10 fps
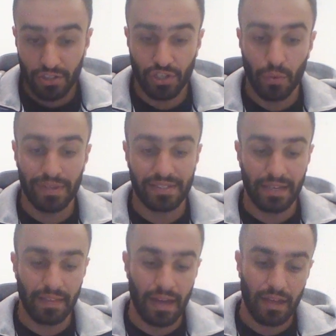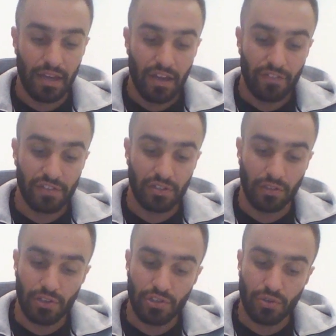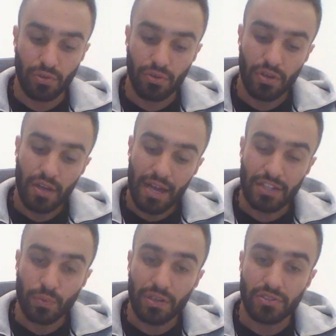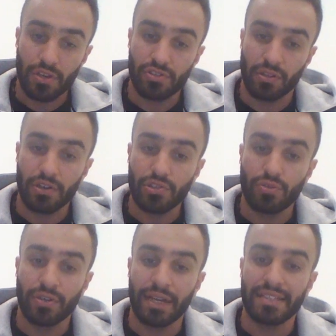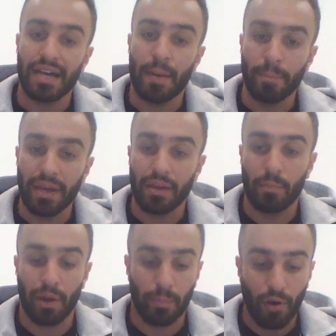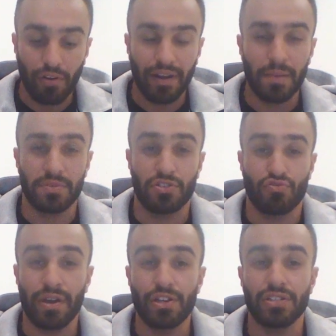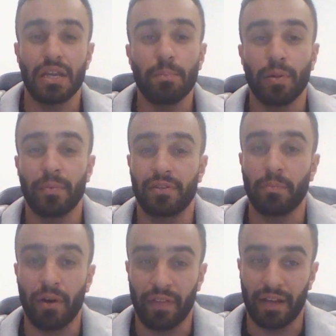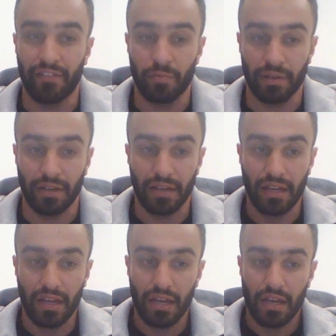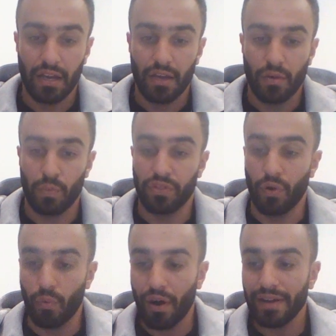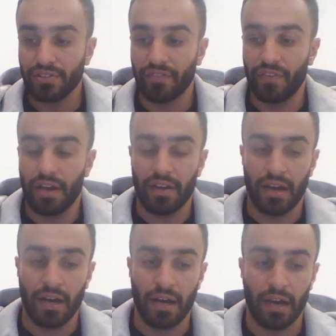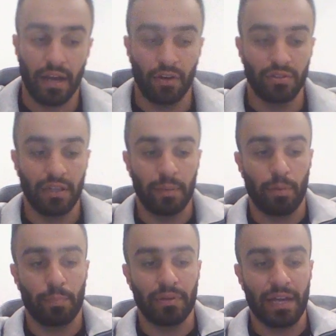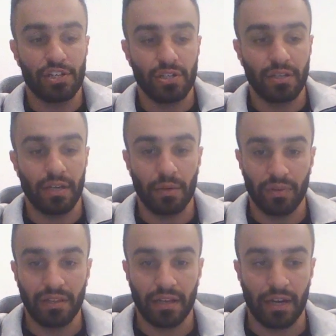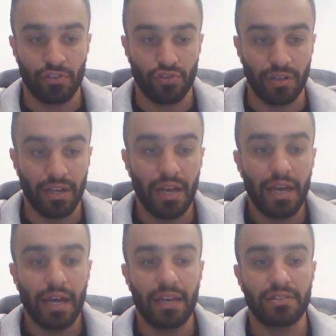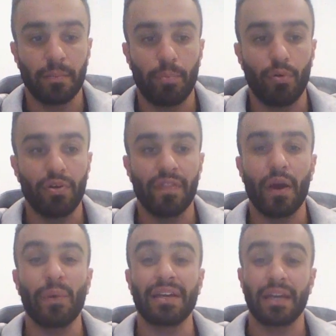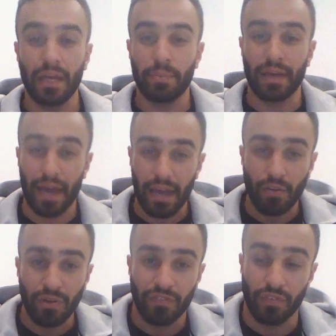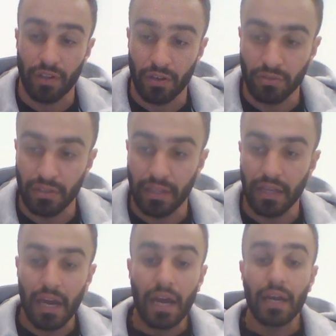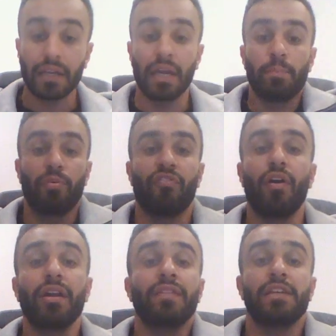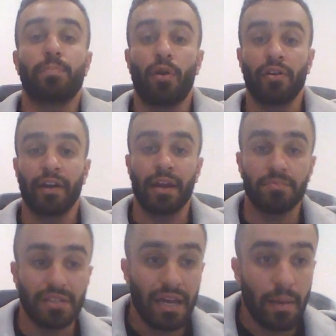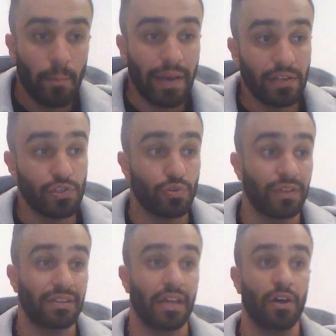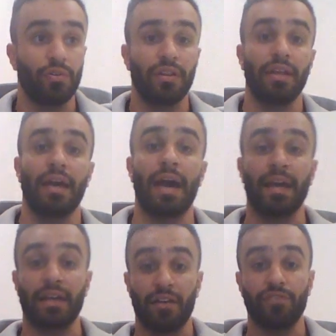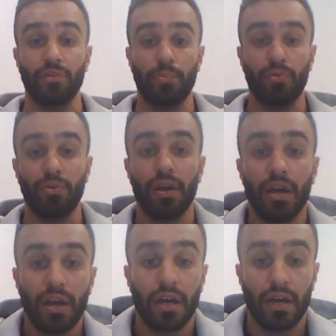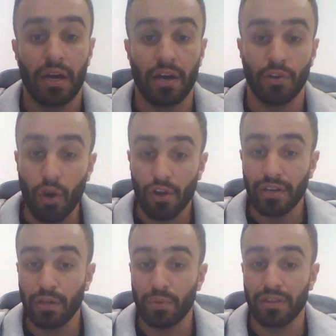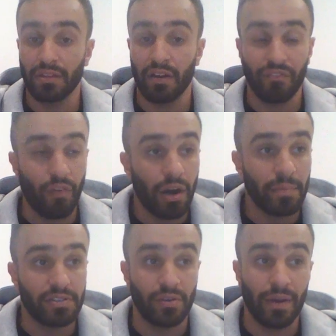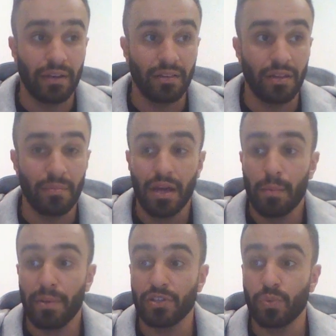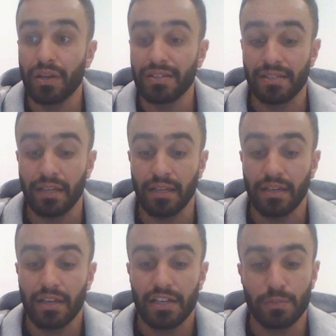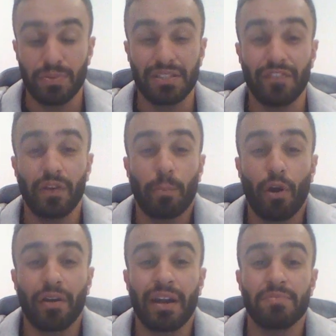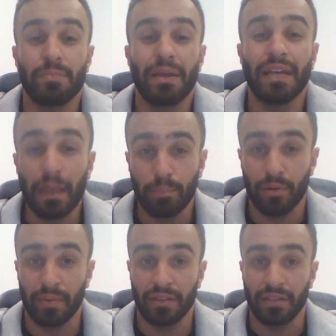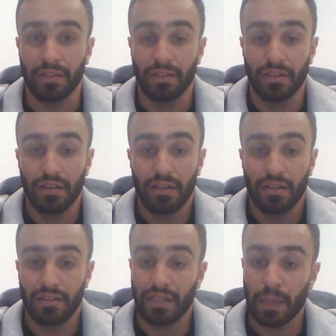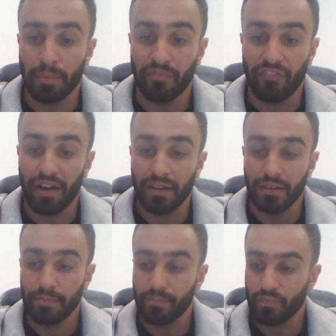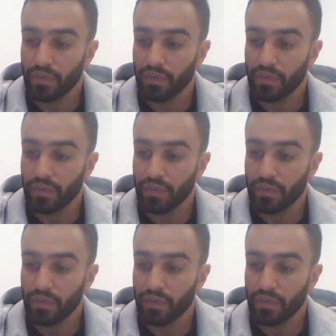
So we see that physiological as well as sociological needs are met by programs and strategies implemented by the government. With the rise of elderly population within the country, it is important that we keep catering for the elderly, keep providing these programs, making sure that the elderly are comfortable, not only within the environment surrounding them, but as well as the specific programs being implemented to keep them fun,